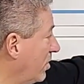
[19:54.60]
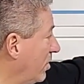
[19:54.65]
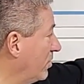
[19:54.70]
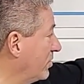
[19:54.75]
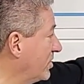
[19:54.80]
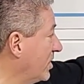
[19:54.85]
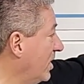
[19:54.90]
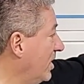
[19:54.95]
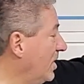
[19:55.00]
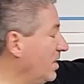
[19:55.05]

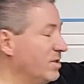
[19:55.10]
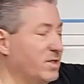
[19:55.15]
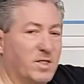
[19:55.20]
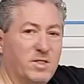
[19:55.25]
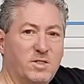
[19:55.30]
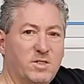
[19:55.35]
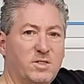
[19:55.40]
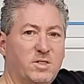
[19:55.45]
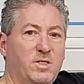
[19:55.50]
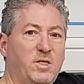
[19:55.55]
goes,
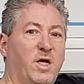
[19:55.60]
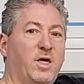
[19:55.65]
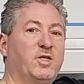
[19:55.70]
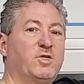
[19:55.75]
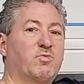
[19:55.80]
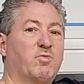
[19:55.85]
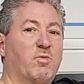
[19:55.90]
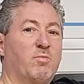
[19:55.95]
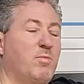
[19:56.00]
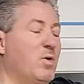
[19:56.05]
this is a
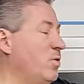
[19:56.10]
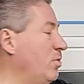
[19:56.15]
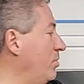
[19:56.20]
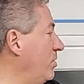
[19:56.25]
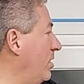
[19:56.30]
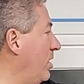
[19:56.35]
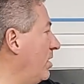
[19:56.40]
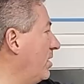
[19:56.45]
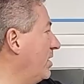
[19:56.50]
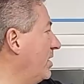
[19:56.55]
nice remote
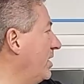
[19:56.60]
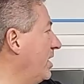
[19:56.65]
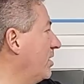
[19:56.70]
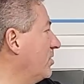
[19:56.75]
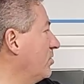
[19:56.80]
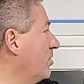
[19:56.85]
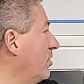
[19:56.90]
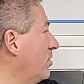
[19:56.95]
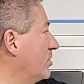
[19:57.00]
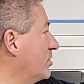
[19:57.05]

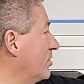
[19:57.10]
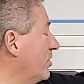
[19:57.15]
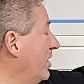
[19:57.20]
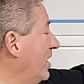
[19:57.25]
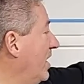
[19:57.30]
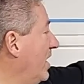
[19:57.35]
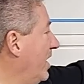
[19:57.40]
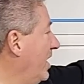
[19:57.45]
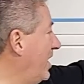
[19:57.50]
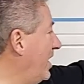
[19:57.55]
connector holster.
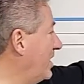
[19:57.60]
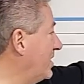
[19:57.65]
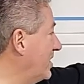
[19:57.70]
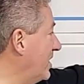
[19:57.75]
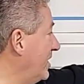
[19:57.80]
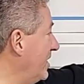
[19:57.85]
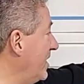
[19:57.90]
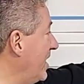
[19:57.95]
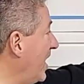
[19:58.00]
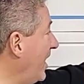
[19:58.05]
It has a
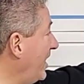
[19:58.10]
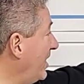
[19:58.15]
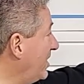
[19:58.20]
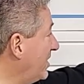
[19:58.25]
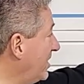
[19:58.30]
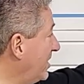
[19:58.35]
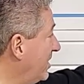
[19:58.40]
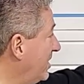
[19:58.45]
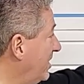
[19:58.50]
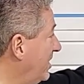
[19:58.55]

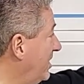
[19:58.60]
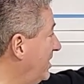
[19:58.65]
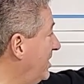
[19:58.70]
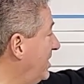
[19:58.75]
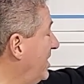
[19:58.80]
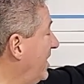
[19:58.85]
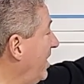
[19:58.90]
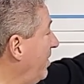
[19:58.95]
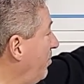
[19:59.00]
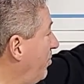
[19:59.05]
nice
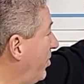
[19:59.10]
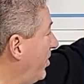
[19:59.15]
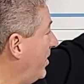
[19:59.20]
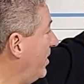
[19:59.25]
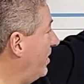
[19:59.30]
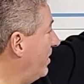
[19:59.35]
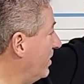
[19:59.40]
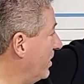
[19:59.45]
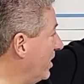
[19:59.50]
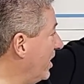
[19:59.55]
deep
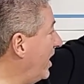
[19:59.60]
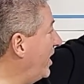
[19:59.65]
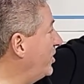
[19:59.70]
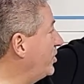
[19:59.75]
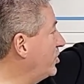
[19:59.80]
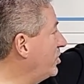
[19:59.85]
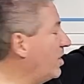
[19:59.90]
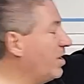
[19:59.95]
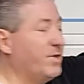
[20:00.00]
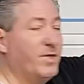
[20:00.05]

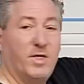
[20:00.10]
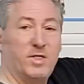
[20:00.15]
ledge on